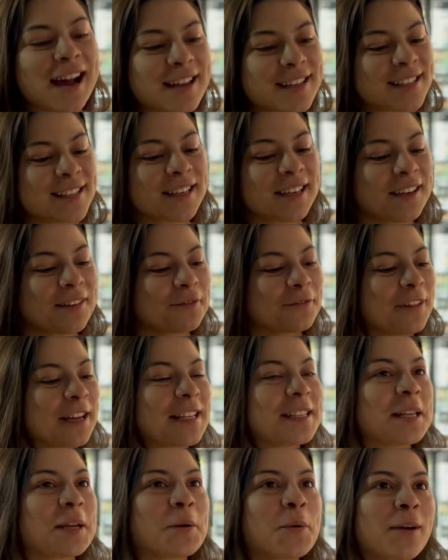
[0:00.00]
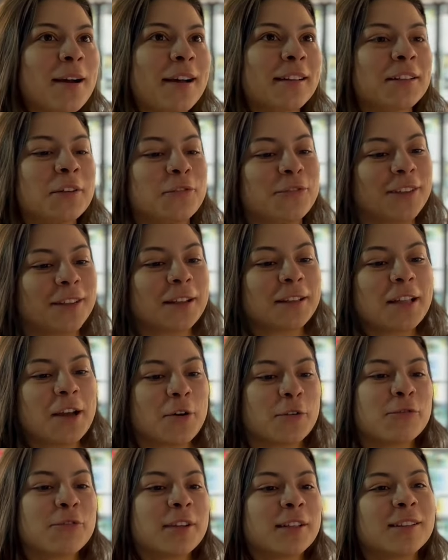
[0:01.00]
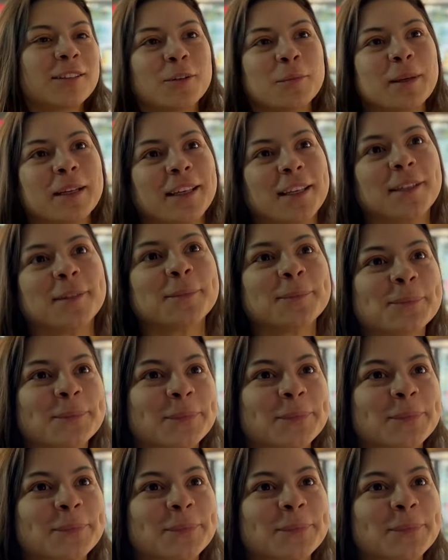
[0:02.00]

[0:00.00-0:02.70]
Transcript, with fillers: yes. It'll be with a credit card. Here you go.